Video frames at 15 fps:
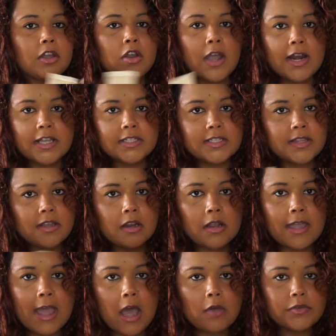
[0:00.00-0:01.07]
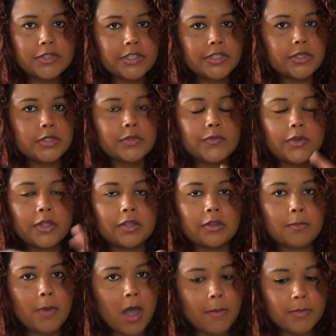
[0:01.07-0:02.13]
credit to their account to use for like
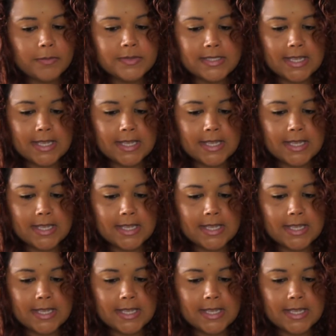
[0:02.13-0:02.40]
their pop-up